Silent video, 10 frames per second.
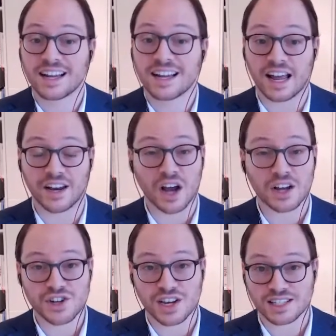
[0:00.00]
and not
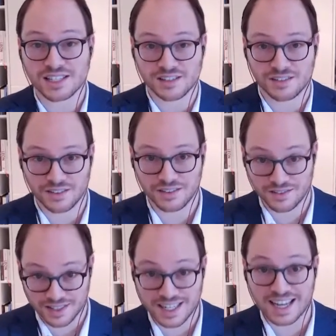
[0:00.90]
just
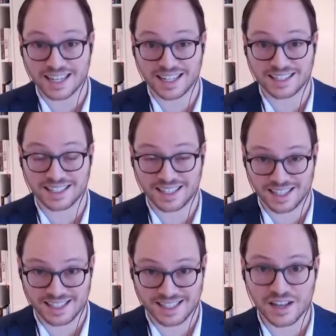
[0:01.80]
the data
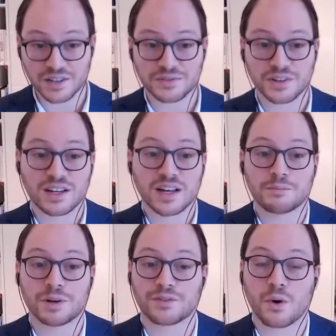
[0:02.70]
itself,
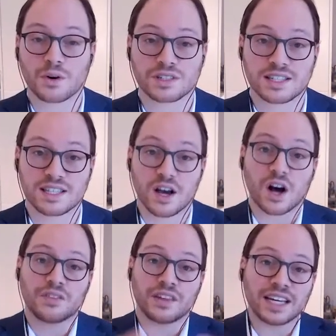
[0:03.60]
but of course, all
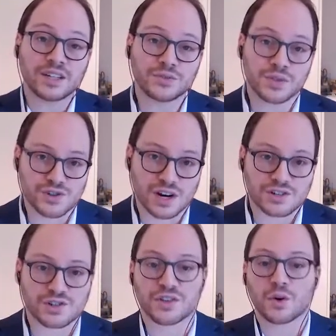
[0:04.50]
the
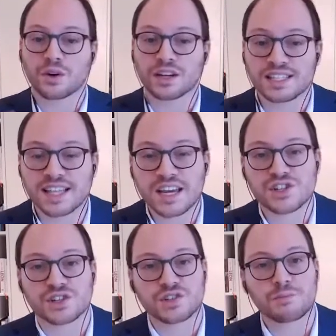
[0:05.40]
infrastructure, the
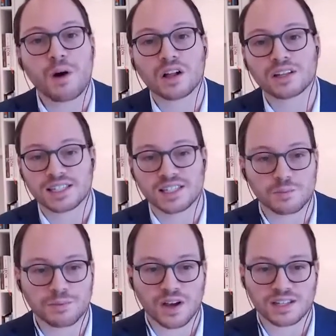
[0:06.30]
organizations, the policies, the
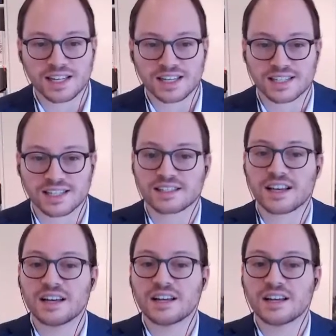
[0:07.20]
processes,
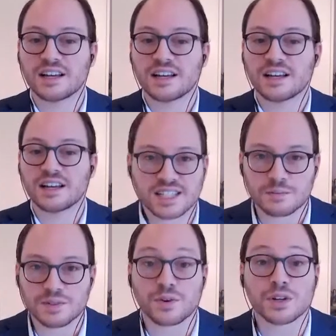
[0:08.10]
the
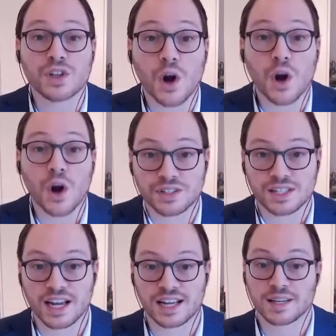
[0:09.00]
systems for its
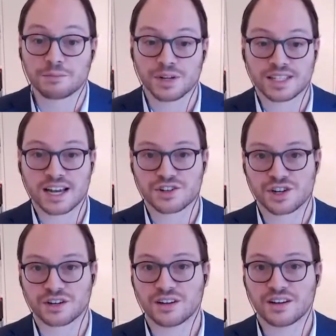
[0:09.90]
oversight and protection.